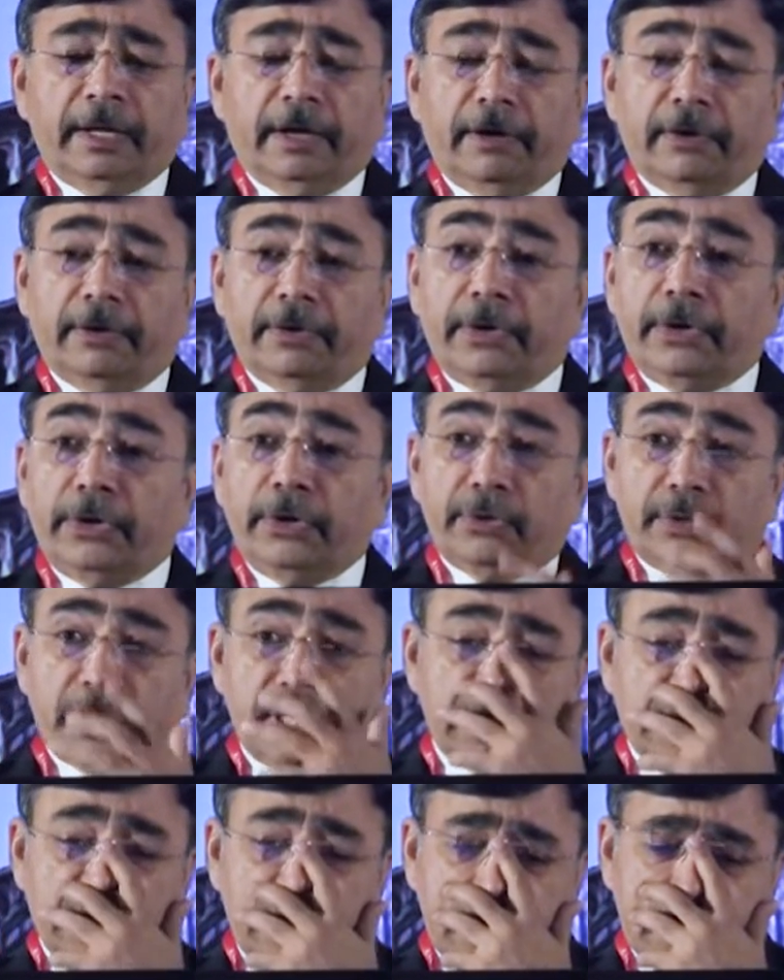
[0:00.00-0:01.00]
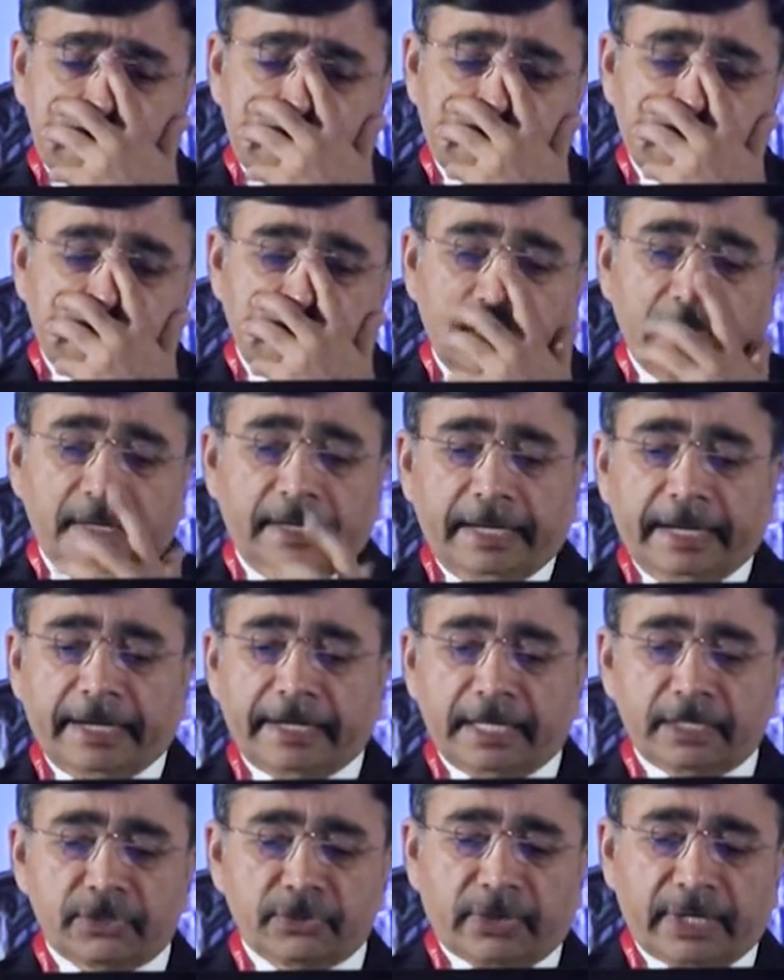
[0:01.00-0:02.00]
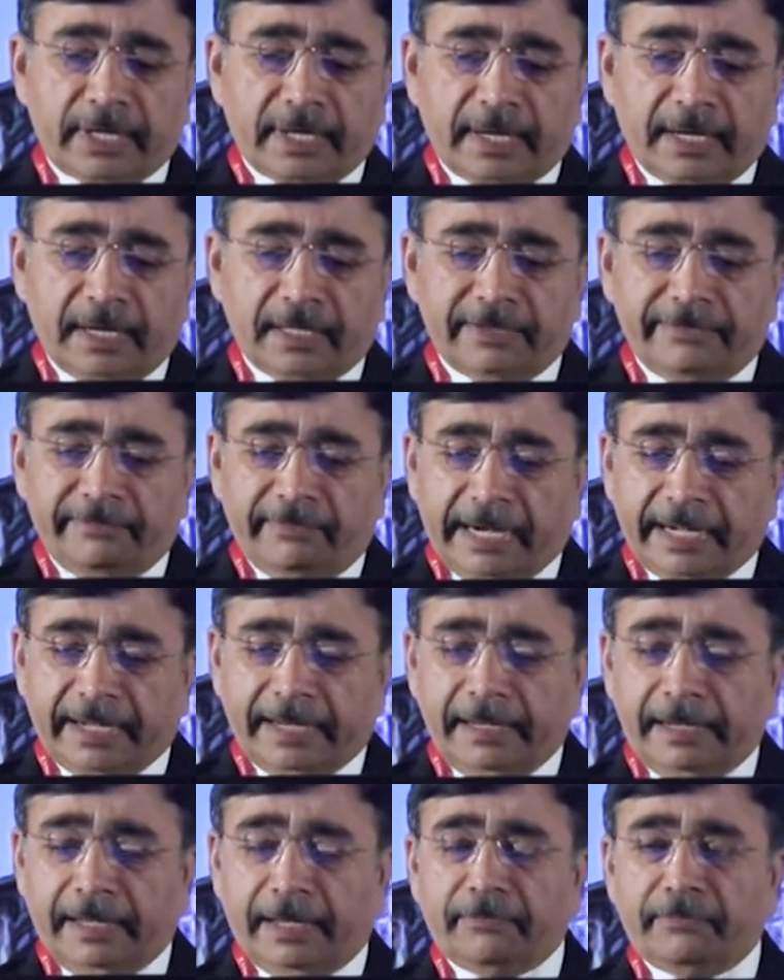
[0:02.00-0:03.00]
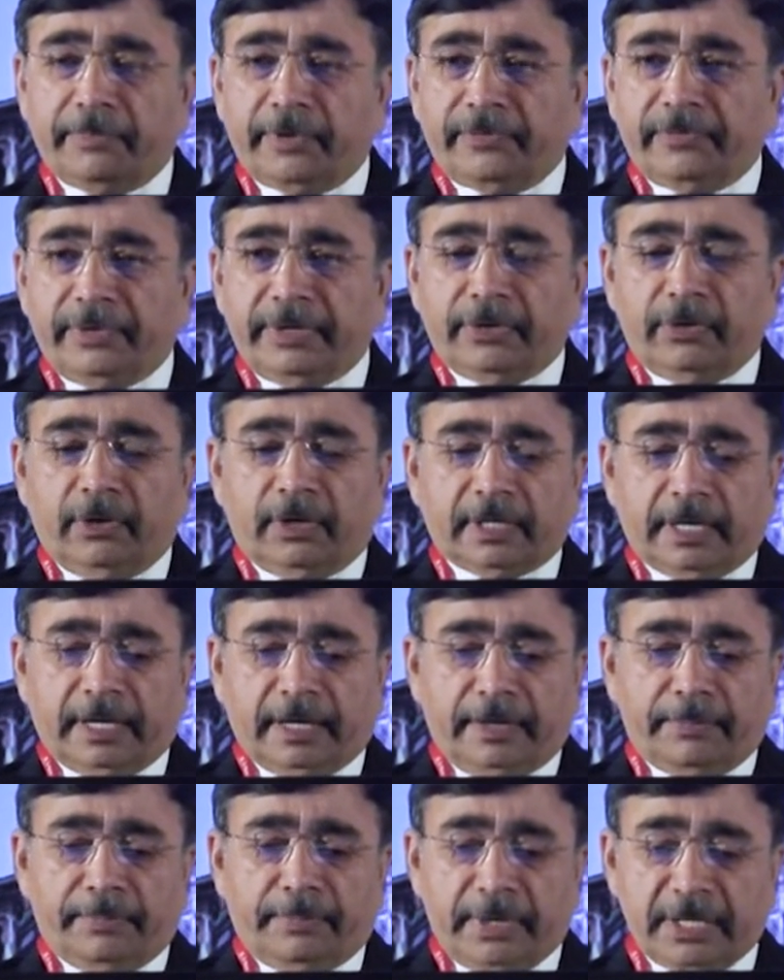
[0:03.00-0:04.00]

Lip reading: Now, nutritionists and educators are the vital link between doctor